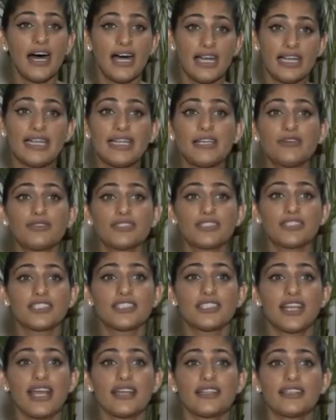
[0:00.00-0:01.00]
Ali, who's the
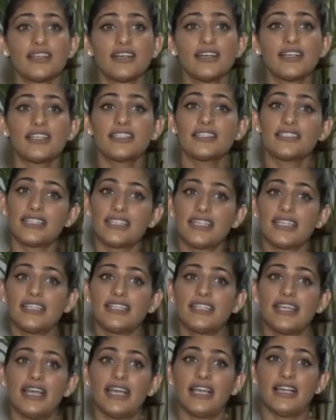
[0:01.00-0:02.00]
director, he's
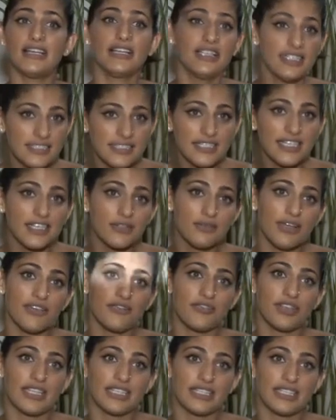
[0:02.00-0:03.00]
sitting there listening to
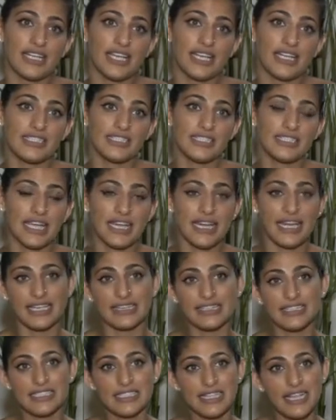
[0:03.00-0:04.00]
everything and he says, I
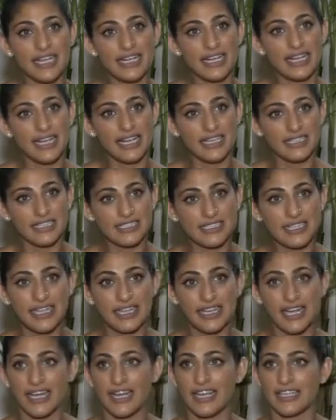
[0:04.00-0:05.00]
like this line, I like this
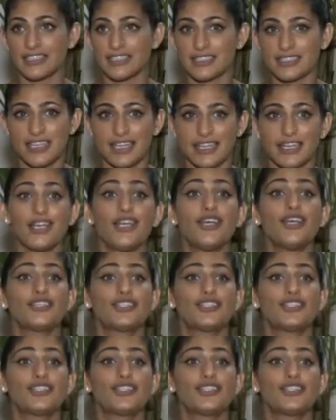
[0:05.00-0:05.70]
line, I like this line.